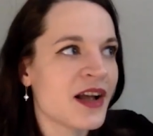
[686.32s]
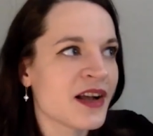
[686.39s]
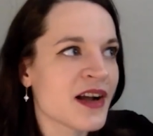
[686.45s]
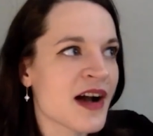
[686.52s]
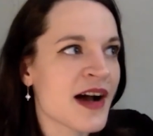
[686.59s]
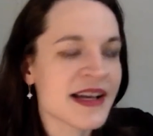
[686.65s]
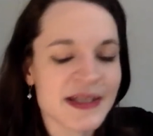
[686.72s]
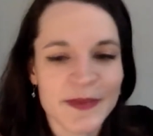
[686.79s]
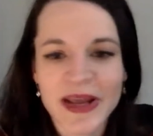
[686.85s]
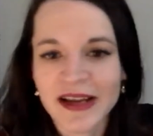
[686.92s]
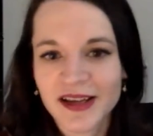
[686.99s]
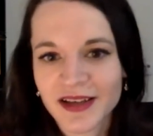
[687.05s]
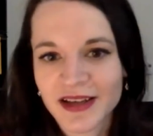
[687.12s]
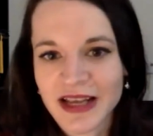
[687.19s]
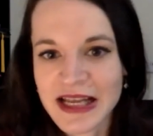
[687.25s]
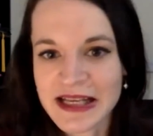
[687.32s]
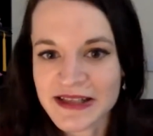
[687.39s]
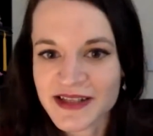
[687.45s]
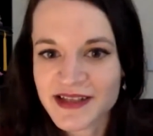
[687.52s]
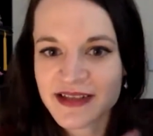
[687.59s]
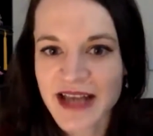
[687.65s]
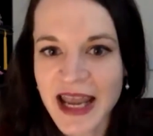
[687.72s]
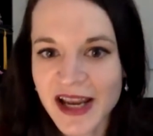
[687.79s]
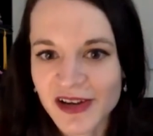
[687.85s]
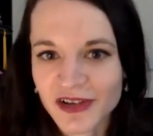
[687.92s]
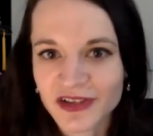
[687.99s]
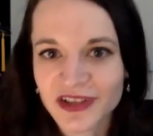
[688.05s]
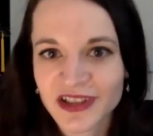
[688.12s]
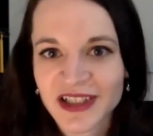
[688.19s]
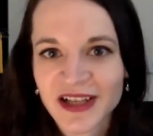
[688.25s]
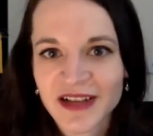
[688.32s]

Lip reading: cosmic in scale,